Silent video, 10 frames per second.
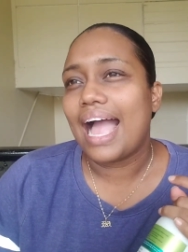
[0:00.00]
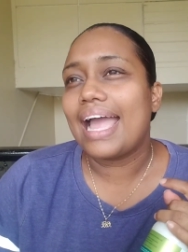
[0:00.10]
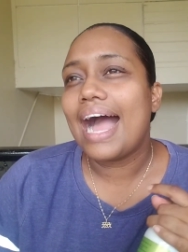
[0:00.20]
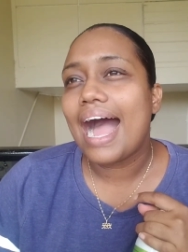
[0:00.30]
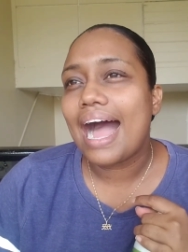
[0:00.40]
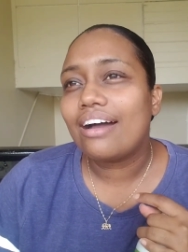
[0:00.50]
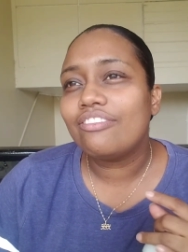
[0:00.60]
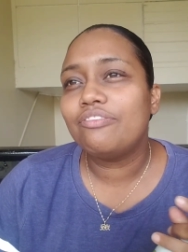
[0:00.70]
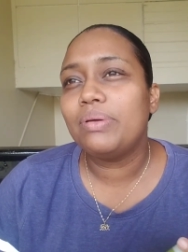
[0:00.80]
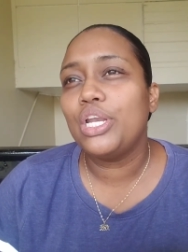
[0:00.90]
I
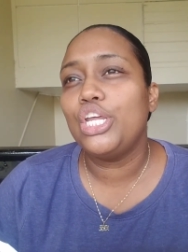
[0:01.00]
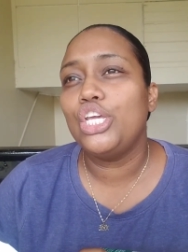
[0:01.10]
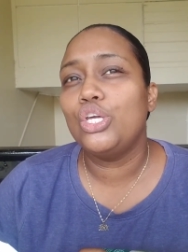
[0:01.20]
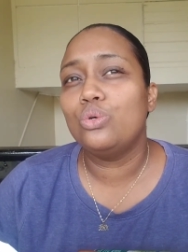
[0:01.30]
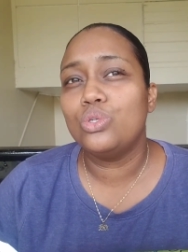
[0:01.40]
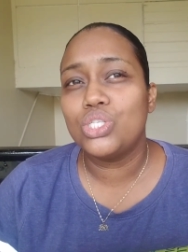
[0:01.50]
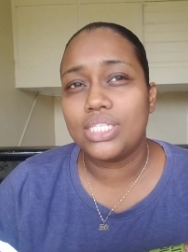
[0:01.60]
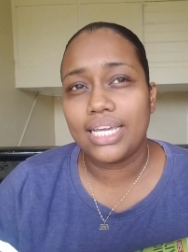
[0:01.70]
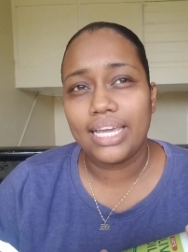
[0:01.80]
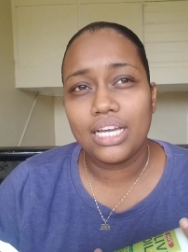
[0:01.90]
have been
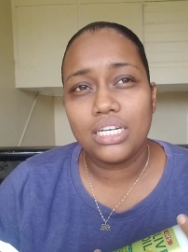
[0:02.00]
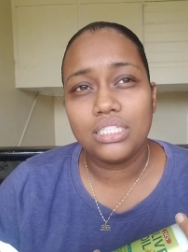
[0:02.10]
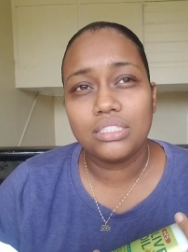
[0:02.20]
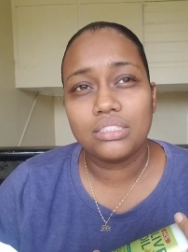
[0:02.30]
using,